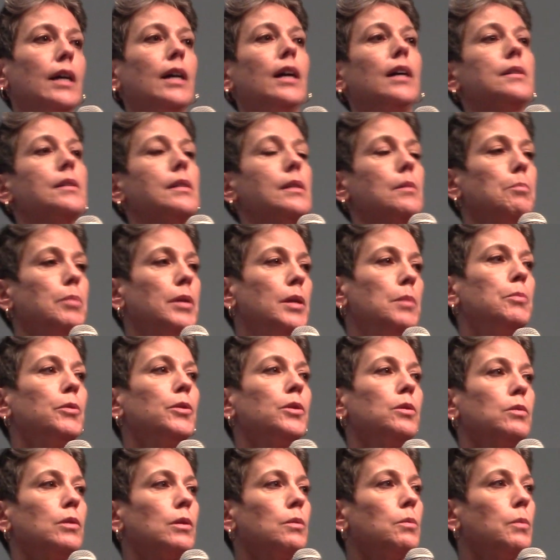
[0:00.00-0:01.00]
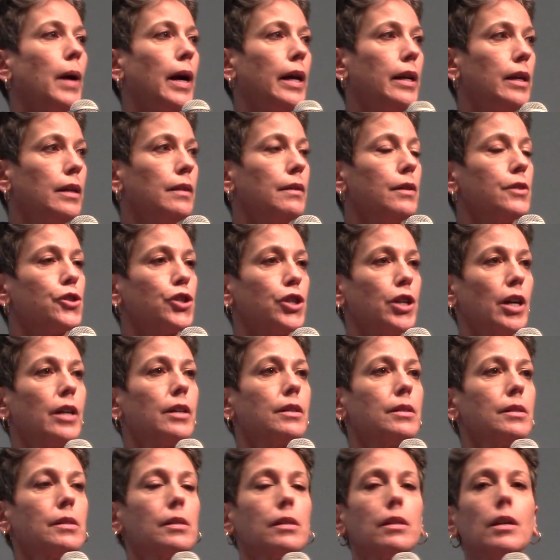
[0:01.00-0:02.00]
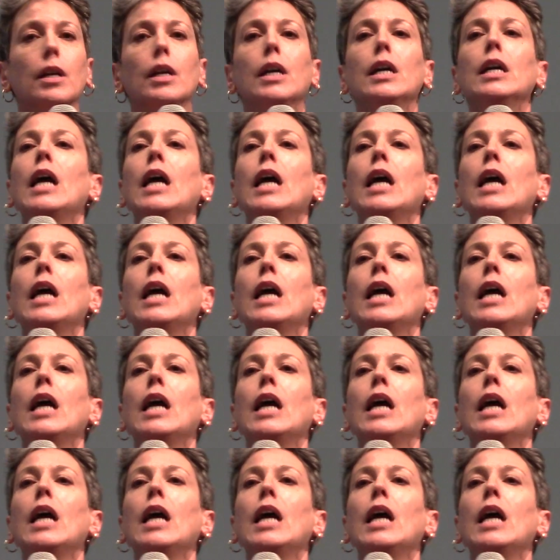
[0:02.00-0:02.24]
as the people who are writing the checks